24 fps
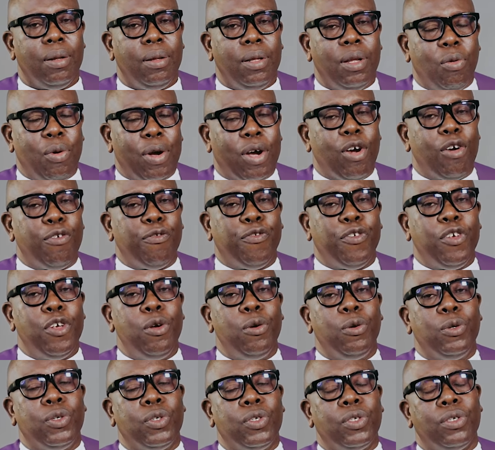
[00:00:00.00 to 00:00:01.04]
They were
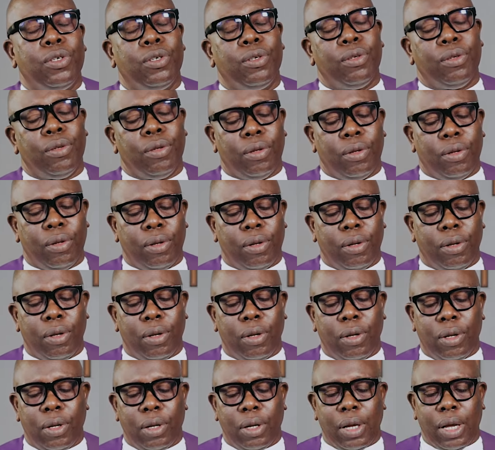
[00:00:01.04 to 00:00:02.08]
confused.
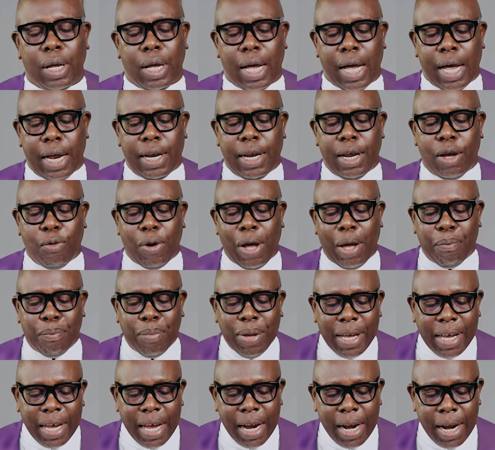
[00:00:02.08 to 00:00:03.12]
And they were
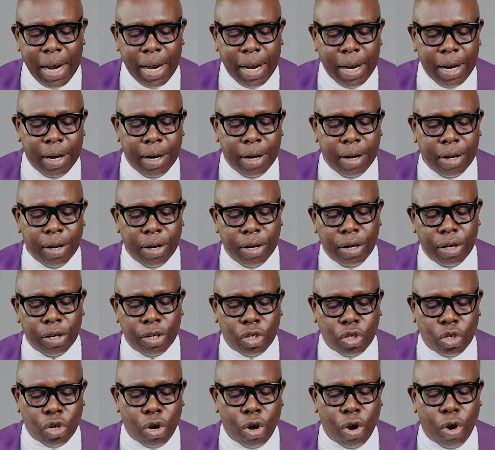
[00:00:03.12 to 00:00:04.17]
beginning
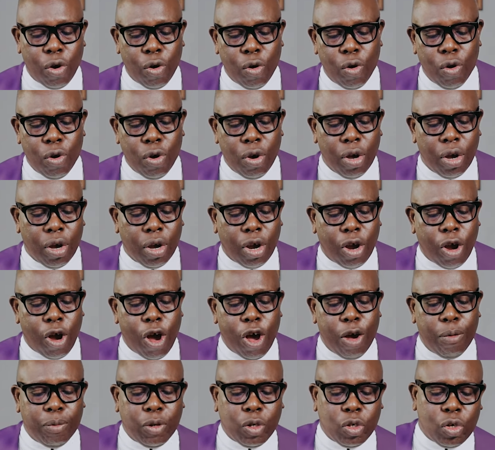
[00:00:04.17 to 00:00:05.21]
to
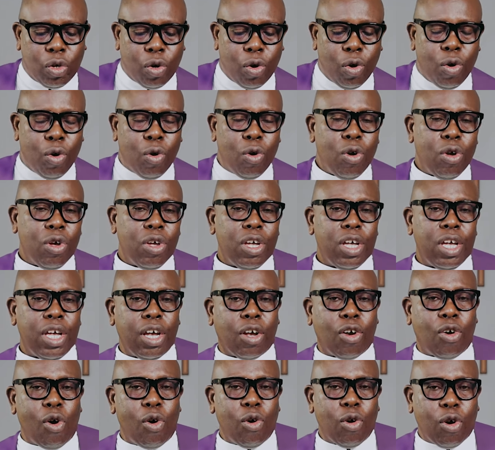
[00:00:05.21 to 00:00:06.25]
come to a
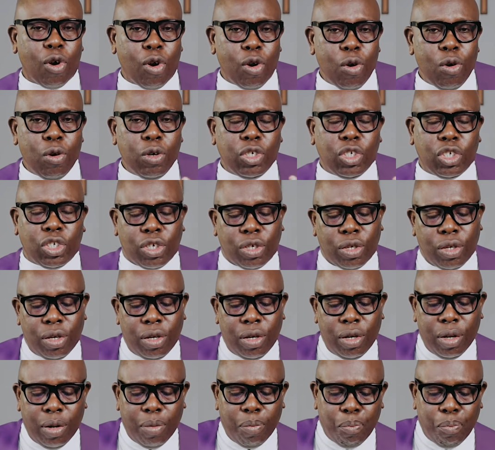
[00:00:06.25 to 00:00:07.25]
conclusion